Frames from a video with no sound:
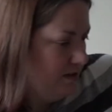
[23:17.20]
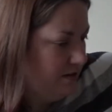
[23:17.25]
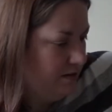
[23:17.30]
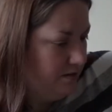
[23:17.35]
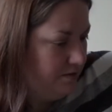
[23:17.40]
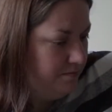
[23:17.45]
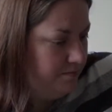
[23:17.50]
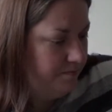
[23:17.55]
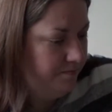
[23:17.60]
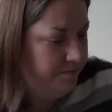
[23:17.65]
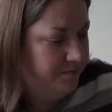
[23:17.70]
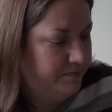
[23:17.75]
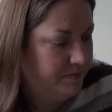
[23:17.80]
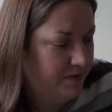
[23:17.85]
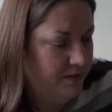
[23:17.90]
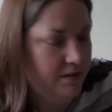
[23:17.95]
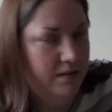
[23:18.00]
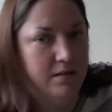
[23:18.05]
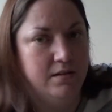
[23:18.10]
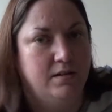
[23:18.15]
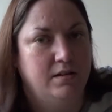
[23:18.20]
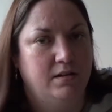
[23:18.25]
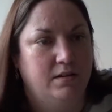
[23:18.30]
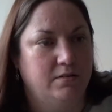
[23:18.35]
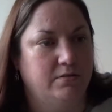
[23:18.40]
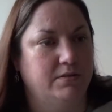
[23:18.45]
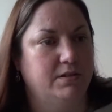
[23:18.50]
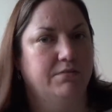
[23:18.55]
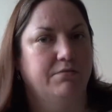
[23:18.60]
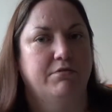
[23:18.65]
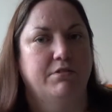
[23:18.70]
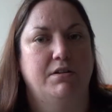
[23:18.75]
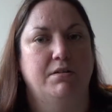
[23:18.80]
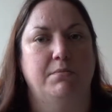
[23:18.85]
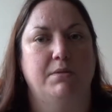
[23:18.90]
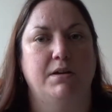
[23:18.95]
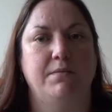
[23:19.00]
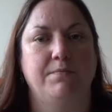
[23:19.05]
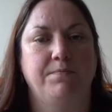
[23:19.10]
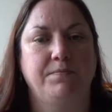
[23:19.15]
it gone? What's in front of
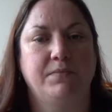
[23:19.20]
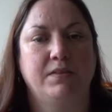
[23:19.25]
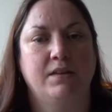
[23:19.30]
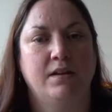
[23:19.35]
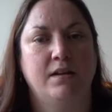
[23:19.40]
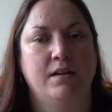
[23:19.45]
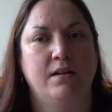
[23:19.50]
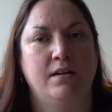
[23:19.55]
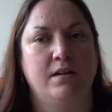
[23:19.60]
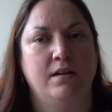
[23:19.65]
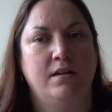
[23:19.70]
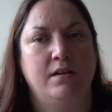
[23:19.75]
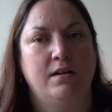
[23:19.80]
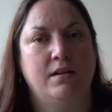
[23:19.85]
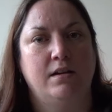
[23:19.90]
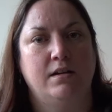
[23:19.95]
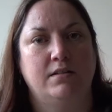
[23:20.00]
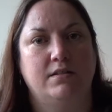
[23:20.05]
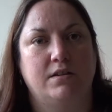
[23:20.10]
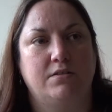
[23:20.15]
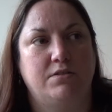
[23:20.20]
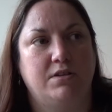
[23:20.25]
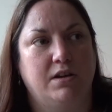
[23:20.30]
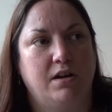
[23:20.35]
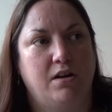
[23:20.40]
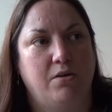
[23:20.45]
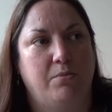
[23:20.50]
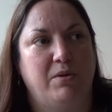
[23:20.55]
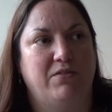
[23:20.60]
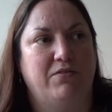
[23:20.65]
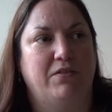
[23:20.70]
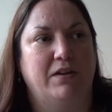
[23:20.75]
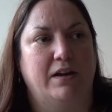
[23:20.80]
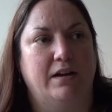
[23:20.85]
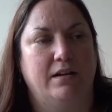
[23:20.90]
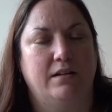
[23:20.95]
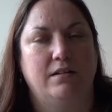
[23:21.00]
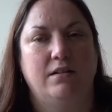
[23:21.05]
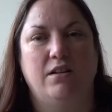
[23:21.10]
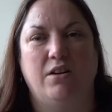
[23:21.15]
me? So to go with
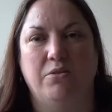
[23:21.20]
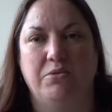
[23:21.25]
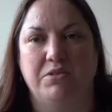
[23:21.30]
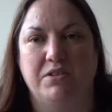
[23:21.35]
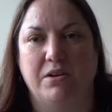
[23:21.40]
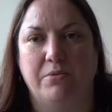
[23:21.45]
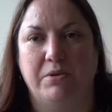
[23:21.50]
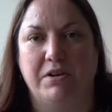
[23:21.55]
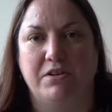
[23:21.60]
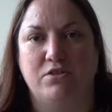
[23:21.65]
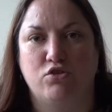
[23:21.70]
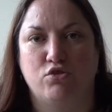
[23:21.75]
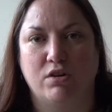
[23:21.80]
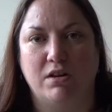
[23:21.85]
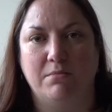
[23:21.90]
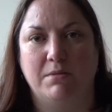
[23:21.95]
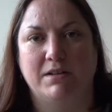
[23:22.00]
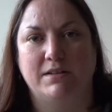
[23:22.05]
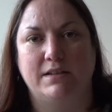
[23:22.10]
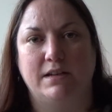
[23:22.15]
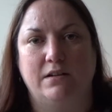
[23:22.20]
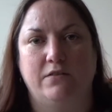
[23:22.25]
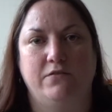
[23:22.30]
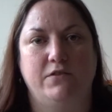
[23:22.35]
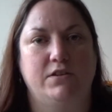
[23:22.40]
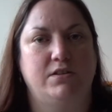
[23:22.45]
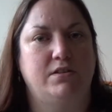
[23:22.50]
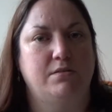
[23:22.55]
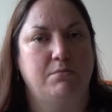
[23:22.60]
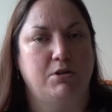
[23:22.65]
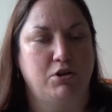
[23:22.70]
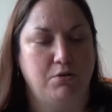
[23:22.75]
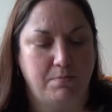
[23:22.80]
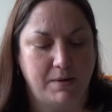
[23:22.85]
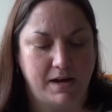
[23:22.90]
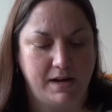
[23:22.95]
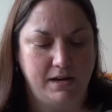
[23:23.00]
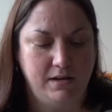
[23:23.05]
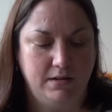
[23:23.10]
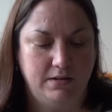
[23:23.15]
that, I also wanted to treat myself to some new
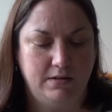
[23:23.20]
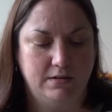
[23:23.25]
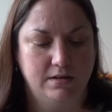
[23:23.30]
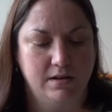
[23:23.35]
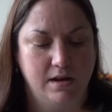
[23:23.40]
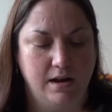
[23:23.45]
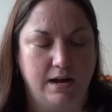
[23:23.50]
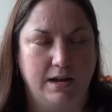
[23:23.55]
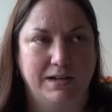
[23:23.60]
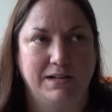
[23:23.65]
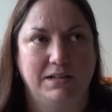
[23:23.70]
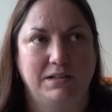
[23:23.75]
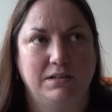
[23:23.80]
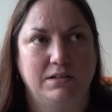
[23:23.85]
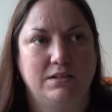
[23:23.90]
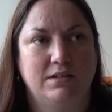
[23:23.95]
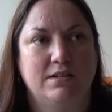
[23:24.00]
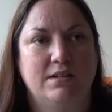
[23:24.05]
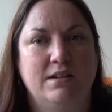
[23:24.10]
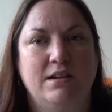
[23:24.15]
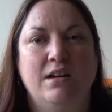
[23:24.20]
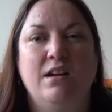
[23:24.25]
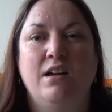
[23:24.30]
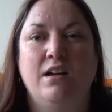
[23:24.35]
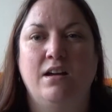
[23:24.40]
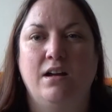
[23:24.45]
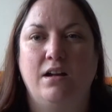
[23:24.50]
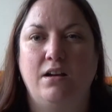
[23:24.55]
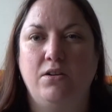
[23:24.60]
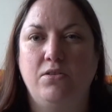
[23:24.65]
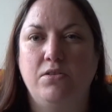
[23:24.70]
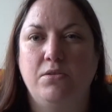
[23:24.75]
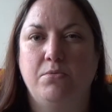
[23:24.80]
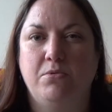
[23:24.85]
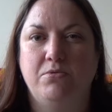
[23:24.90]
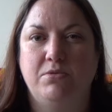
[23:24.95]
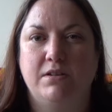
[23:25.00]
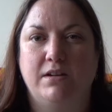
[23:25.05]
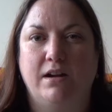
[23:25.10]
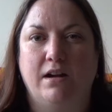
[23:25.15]
paints, and a lot of the
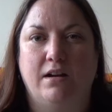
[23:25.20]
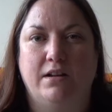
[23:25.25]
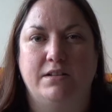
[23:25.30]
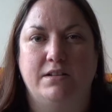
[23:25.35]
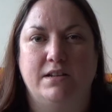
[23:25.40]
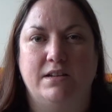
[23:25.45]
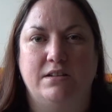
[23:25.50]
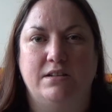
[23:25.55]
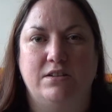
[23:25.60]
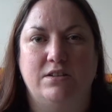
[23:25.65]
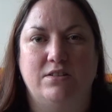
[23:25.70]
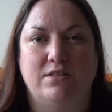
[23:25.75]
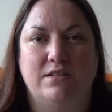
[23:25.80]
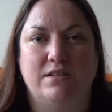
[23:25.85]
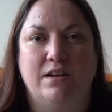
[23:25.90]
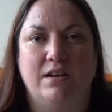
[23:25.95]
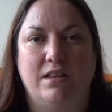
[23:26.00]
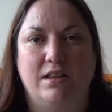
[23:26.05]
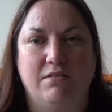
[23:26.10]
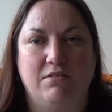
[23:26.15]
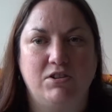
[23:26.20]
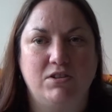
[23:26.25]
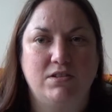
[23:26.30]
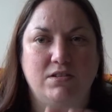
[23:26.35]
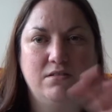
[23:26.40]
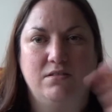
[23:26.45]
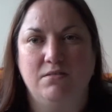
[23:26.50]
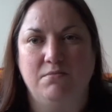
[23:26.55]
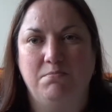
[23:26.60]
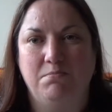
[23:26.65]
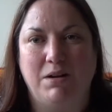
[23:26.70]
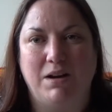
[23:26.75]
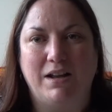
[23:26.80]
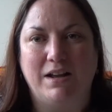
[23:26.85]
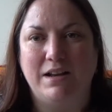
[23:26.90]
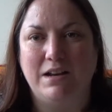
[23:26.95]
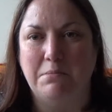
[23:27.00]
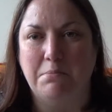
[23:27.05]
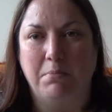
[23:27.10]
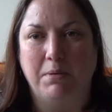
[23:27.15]
watercolour tins you see, they're just
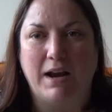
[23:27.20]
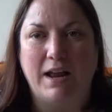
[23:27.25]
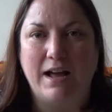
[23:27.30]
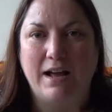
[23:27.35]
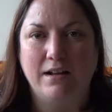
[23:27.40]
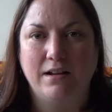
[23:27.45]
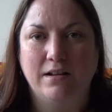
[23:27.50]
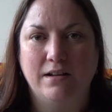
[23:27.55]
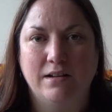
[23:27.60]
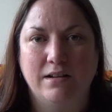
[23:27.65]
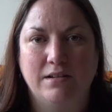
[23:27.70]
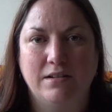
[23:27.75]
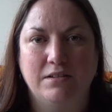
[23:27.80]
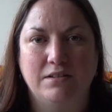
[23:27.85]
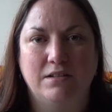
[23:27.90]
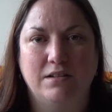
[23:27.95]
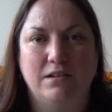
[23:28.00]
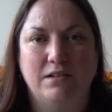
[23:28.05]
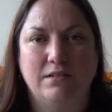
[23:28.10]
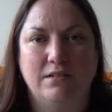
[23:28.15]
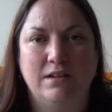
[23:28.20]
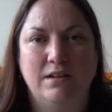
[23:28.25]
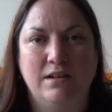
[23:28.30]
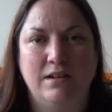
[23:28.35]
plain black, and it's like,